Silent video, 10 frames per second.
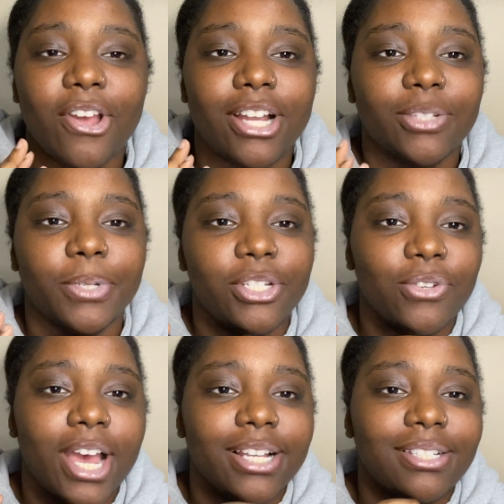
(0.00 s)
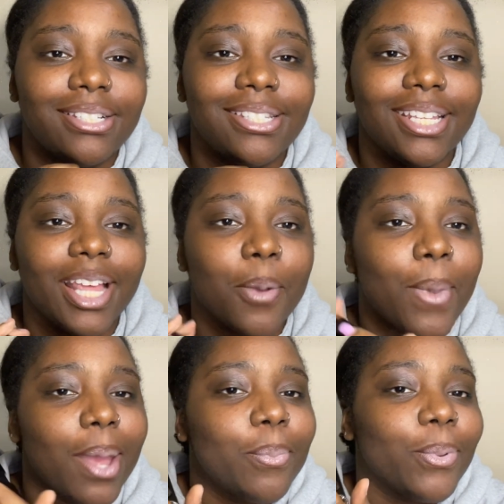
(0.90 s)
I just wanted you guys to see like
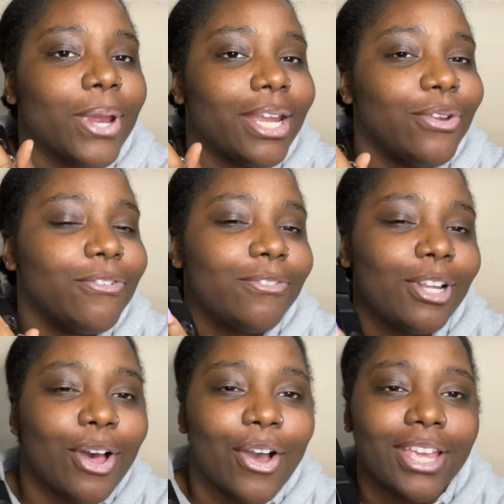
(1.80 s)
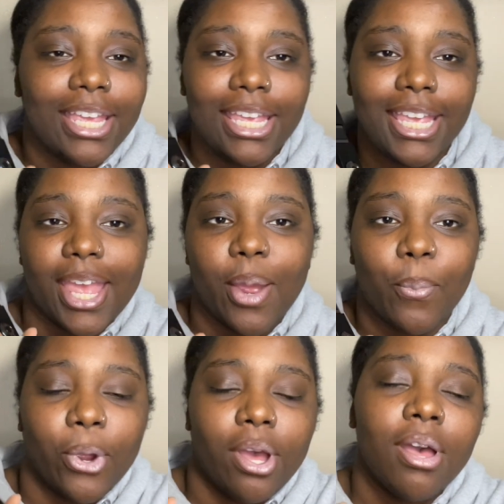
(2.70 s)
my brand new vlogging
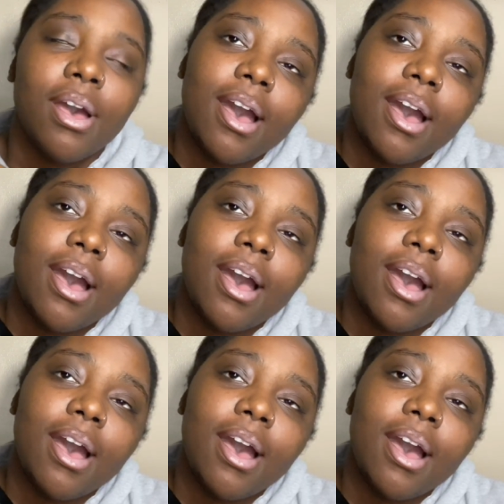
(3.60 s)
camera.